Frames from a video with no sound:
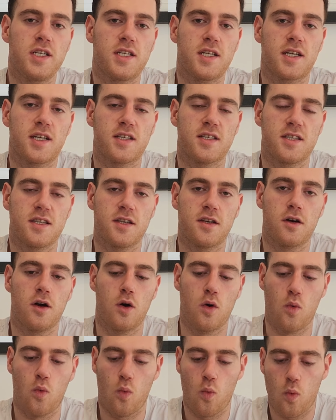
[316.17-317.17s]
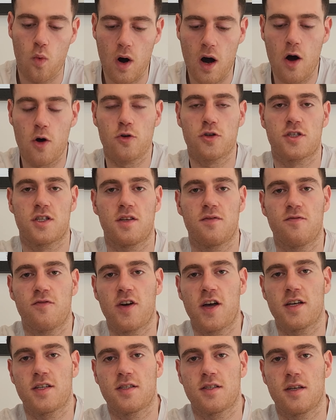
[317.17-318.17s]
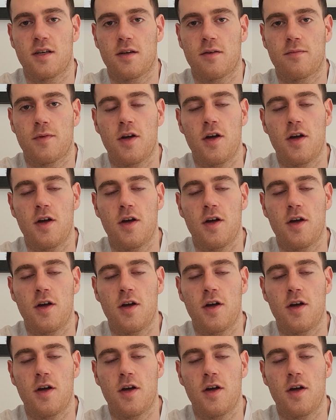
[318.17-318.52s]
to consider whilst investing.